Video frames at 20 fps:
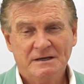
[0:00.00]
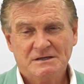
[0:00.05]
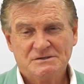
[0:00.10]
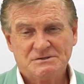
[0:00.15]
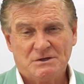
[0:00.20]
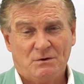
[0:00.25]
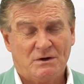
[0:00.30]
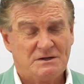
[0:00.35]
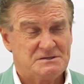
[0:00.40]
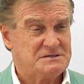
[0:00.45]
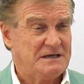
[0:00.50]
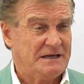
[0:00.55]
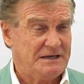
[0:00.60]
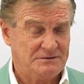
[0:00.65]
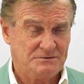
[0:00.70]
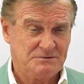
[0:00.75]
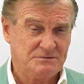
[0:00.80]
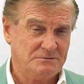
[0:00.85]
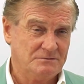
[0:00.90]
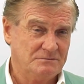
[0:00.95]
So I
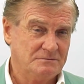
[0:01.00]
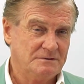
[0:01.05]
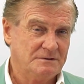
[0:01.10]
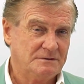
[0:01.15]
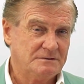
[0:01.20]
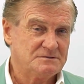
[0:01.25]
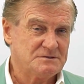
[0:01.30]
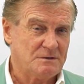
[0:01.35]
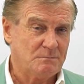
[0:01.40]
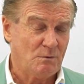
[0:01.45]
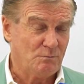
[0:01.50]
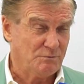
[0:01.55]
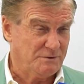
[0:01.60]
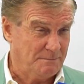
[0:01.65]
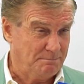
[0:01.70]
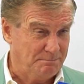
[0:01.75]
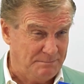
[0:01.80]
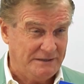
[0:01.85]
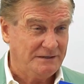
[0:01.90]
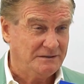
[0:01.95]
say to someone with
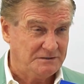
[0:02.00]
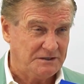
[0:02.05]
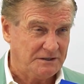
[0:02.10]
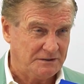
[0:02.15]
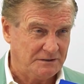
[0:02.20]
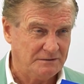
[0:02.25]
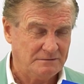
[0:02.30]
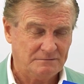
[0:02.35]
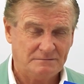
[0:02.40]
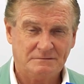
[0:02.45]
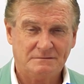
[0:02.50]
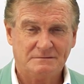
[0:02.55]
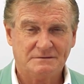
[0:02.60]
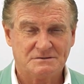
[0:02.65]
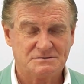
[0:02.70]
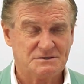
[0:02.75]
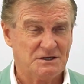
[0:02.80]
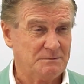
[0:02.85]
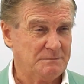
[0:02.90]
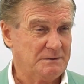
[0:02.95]
a big ticket
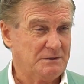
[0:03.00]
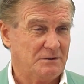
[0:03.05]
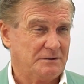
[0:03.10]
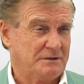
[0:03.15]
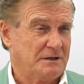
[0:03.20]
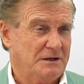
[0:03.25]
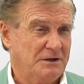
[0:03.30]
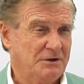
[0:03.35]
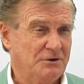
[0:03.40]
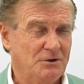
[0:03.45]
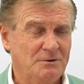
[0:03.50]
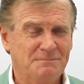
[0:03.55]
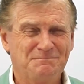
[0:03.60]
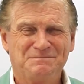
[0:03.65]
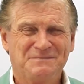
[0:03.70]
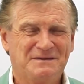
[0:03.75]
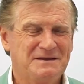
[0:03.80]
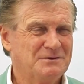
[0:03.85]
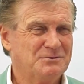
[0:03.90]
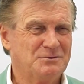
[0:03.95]
that's going to be like a
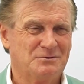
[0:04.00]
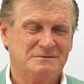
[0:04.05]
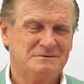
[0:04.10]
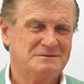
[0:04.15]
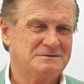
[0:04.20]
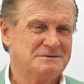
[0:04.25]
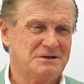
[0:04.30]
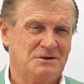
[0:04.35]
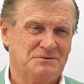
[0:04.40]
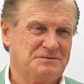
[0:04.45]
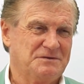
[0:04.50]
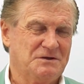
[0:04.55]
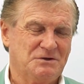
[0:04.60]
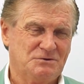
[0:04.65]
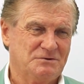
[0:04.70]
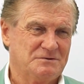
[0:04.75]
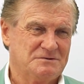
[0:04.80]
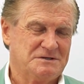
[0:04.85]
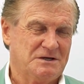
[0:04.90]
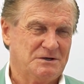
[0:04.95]
home, look, don't
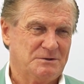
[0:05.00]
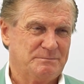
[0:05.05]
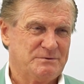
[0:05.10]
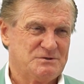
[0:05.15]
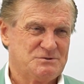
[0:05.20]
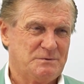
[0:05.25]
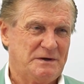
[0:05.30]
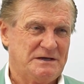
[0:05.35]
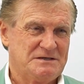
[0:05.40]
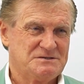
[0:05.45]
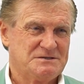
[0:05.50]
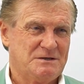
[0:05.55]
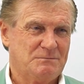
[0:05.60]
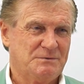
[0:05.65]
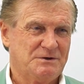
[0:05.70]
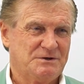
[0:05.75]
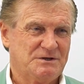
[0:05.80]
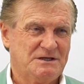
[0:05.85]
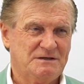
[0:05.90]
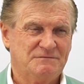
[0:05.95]
think it's going to persuade
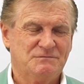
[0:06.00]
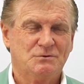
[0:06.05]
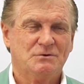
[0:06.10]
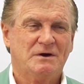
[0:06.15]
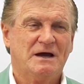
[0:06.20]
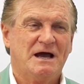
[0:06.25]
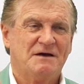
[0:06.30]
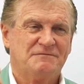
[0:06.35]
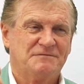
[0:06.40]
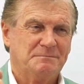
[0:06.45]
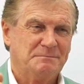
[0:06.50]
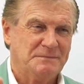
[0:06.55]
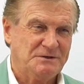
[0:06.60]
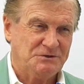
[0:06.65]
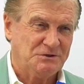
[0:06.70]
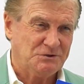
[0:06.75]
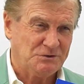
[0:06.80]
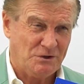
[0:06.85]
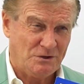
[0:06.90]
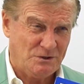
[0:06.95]
someone to give you half a
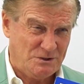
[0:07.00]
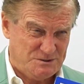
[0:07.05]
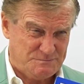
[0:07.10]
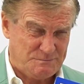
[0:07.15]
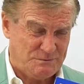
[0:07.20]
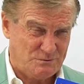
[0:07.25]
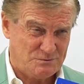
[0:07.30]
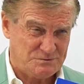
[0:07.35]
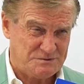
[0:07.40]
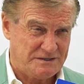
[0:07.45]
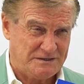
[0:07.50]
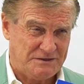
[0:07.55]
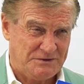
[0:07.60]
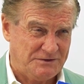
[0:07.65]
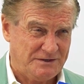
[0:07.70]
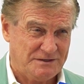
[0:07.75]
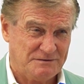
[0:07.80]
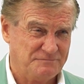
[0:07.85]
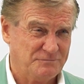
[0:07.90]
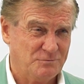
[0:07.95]
million dollars because they're going
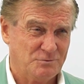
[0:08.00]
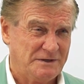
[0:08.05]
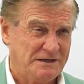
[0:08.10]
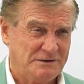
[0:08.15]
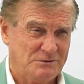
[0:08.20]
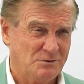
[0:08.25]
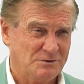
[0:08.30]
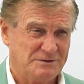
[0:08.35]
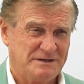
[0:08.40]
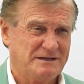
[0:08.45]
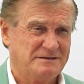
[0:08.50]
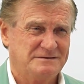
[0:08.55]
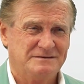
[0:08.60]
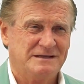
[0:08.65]
to get a four day holiday.